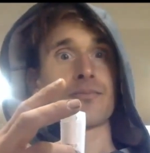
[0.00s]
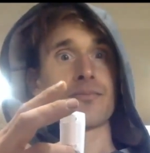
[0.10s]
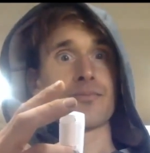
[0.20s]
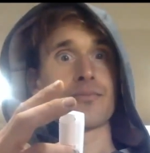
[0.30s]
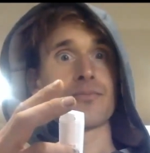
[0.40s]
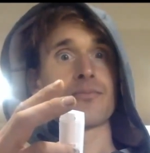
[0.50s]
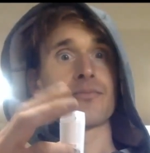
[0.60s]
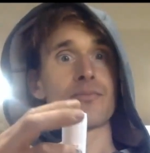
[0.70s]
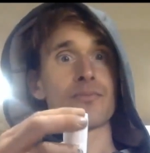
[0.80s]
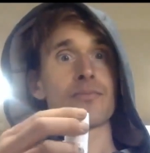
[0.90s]

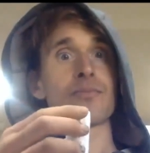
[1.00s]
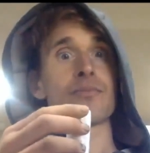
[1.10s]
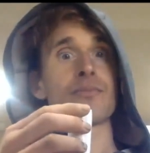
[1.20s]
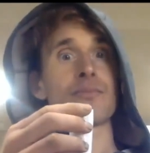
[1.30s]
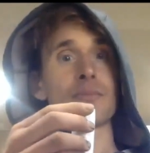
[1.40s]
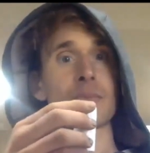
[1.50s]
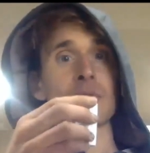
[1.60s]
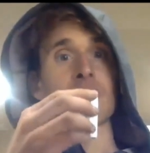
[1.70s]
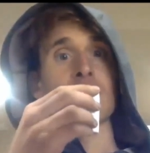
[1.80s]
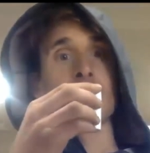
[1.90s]
Nobody speaks.